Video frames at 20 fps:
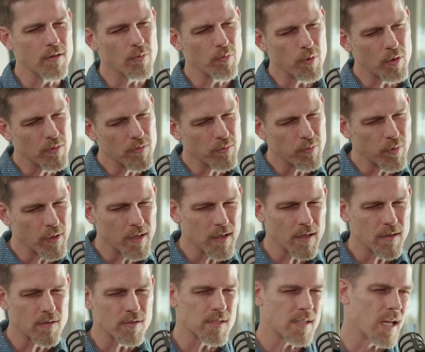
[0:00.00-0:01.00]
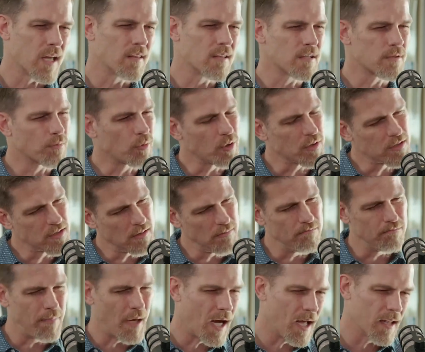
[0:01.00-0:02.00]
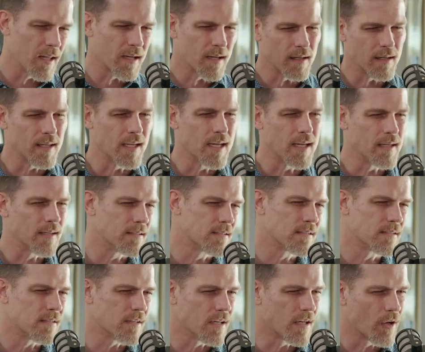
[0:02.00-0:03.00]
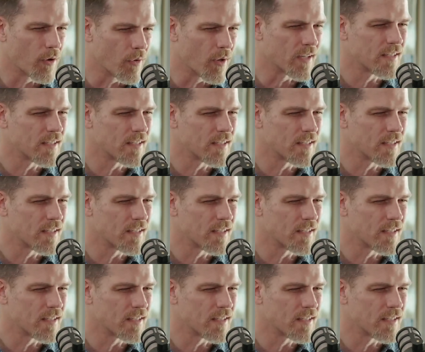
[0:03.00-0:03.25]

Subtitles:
We understand this more symbolically as, a